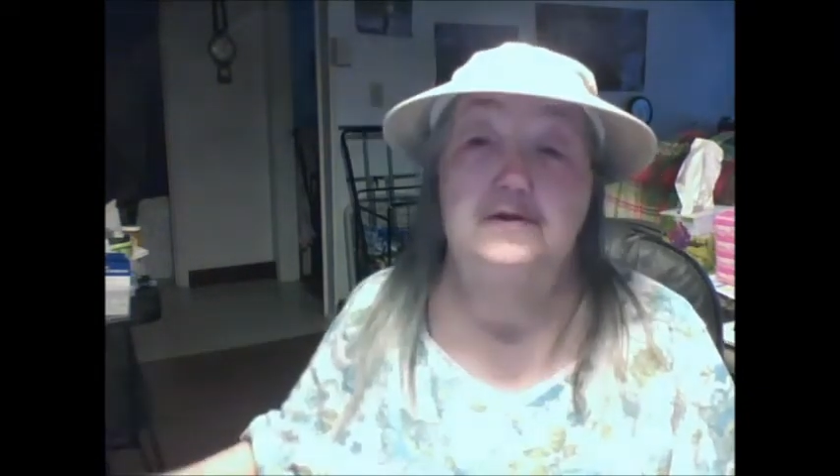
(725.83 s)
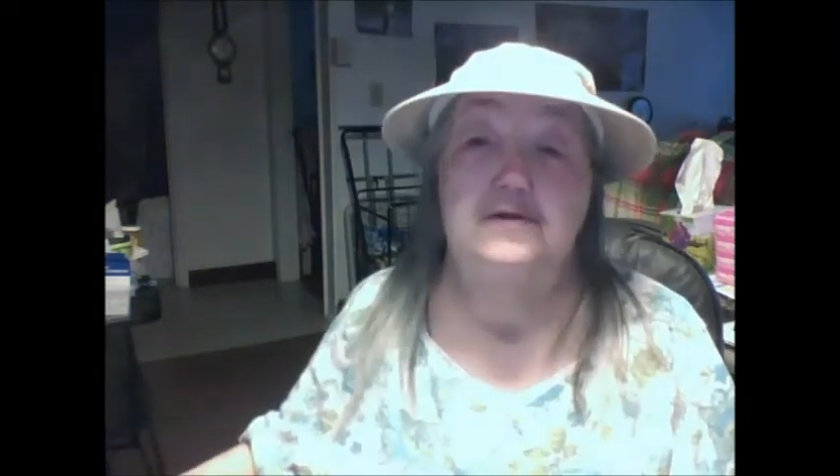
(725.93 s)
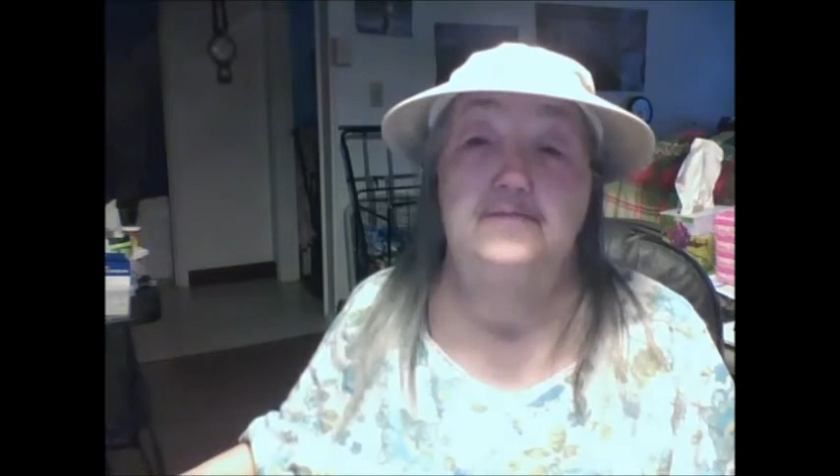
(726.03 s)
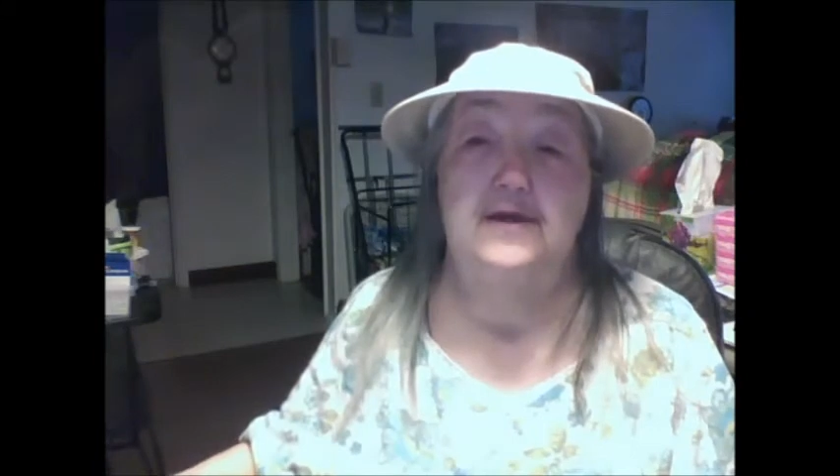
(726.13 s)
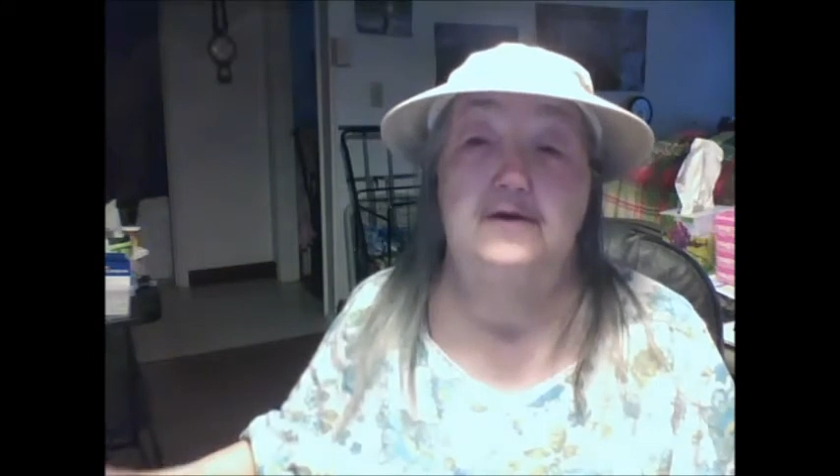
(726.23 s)

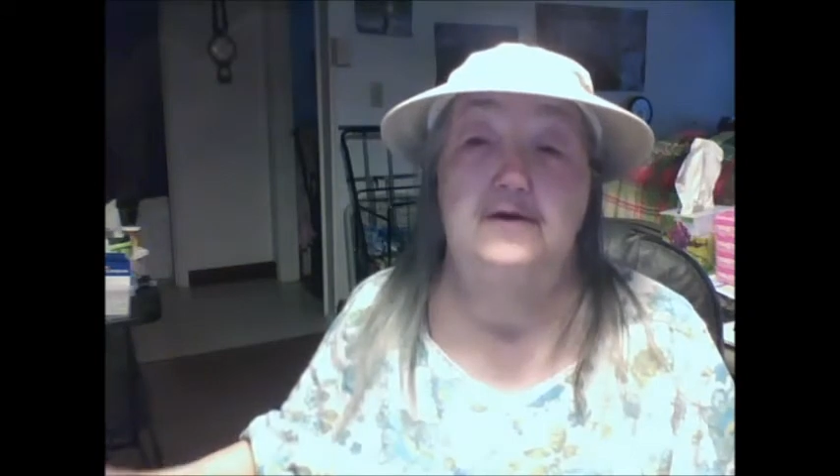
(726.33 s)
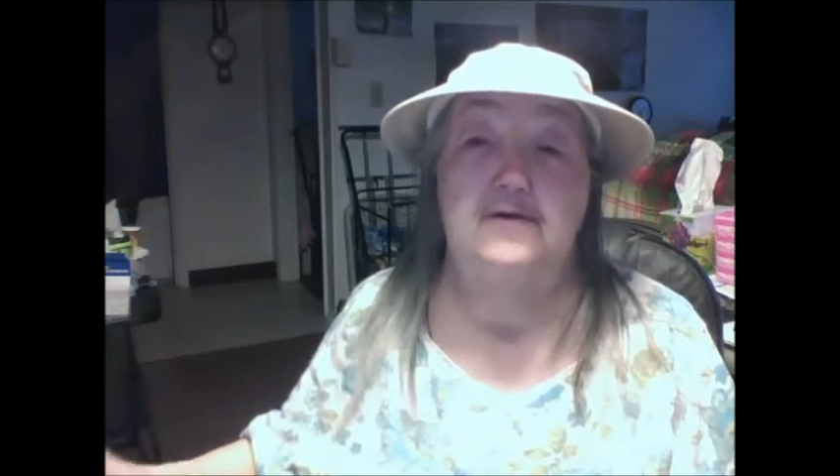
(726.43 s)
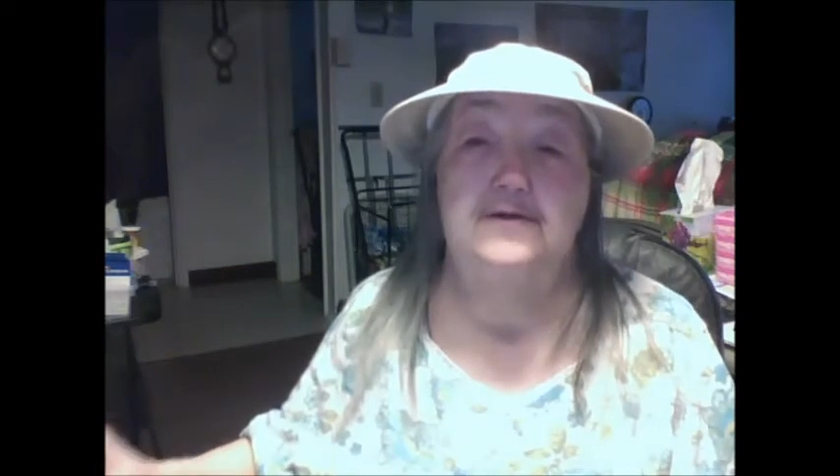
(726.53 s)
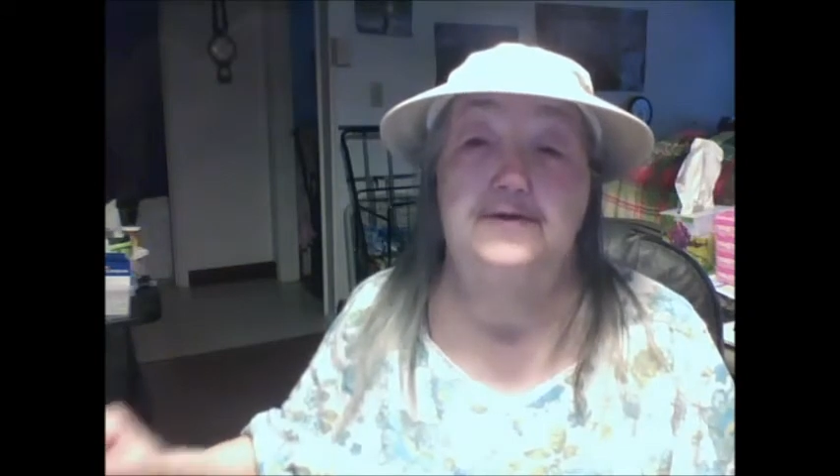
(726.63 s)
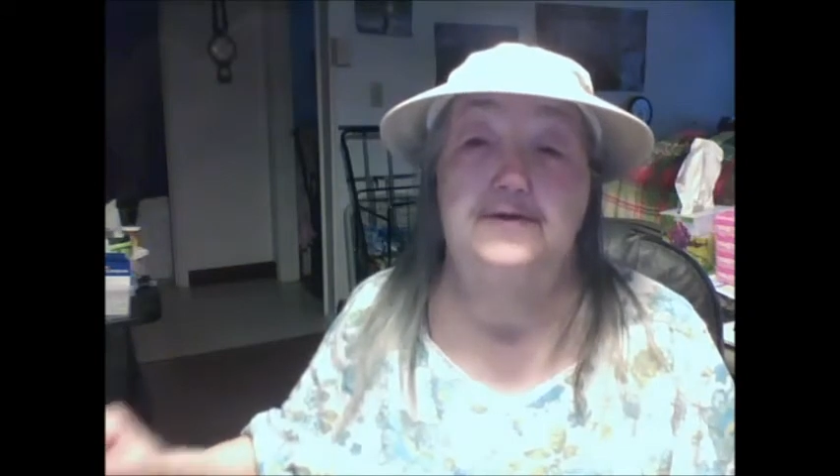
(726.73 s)
think, and if
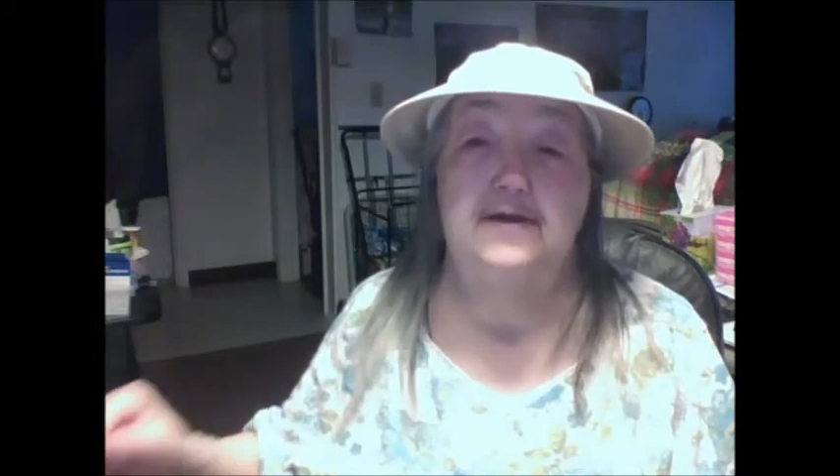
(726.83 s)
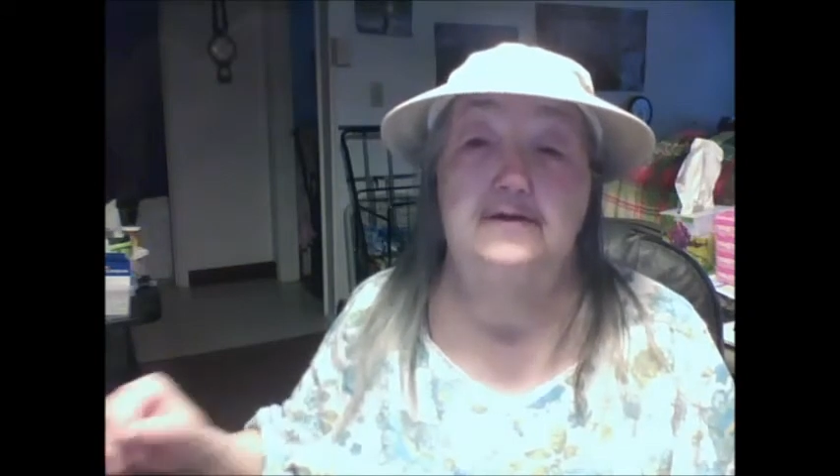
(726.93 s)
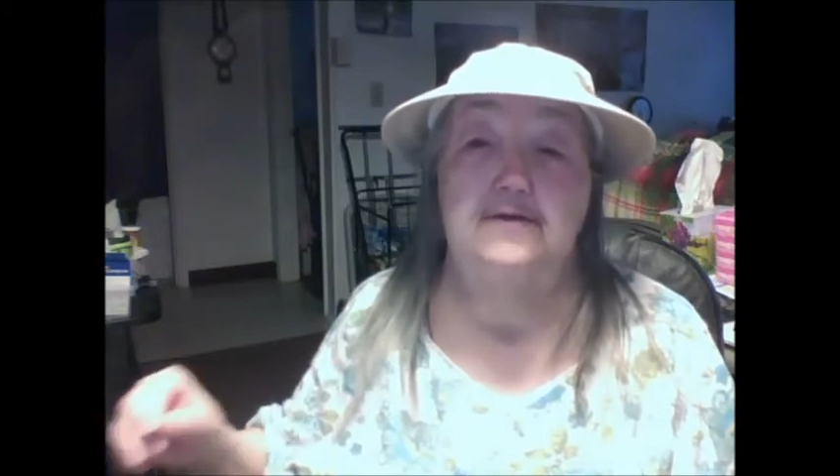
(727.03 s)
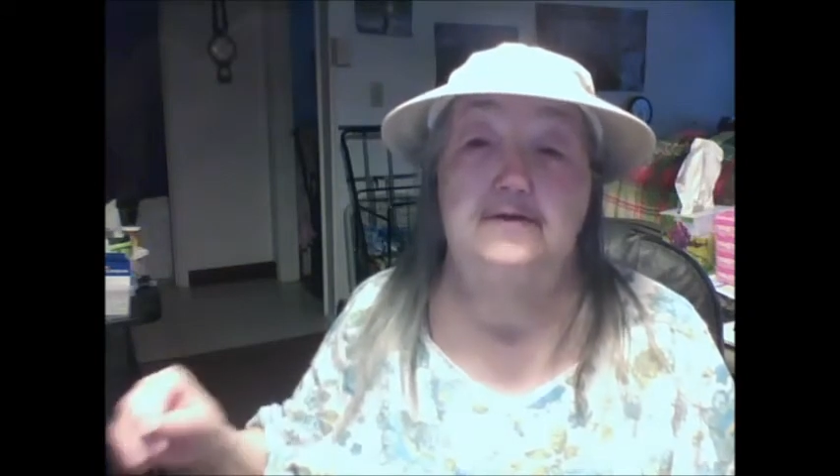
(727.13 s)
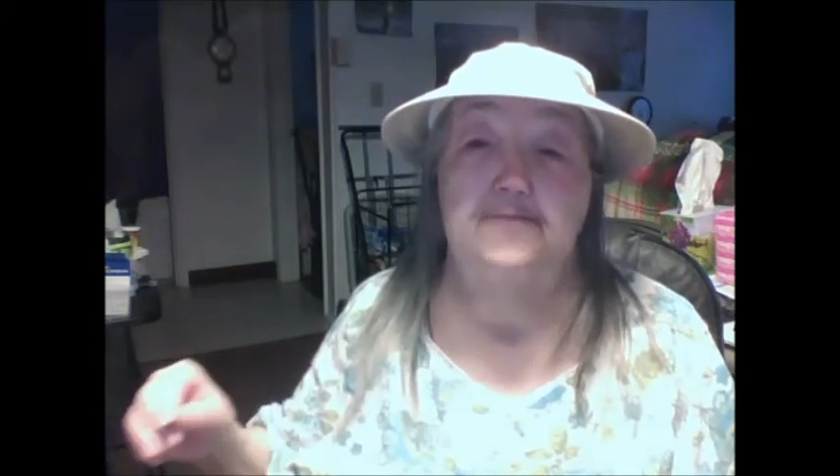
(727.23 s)
it's a
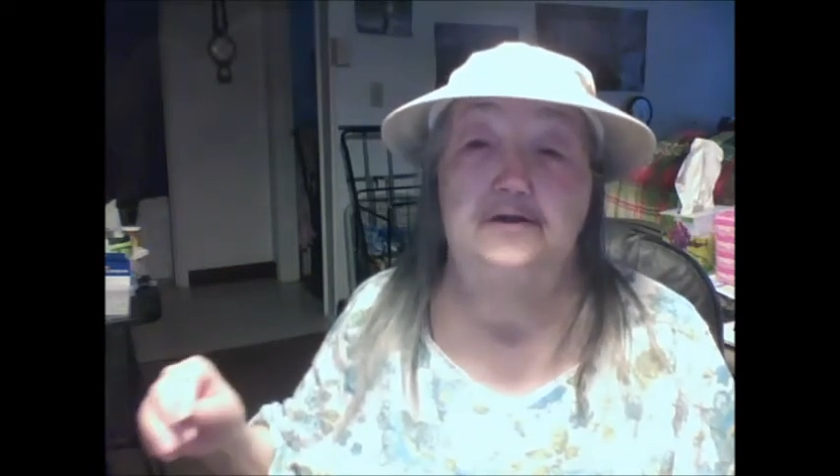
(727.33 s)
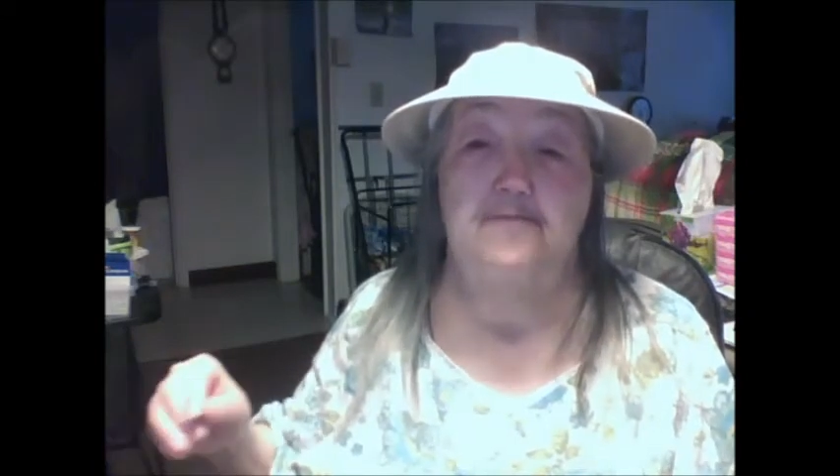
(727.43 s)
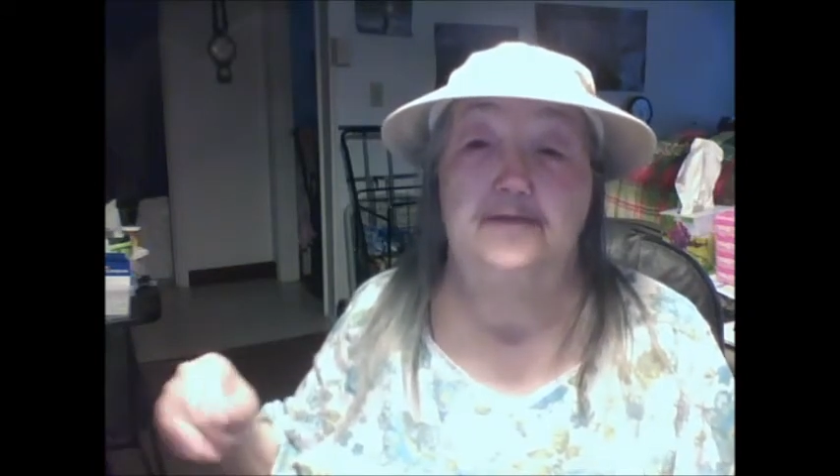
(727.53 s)
pink,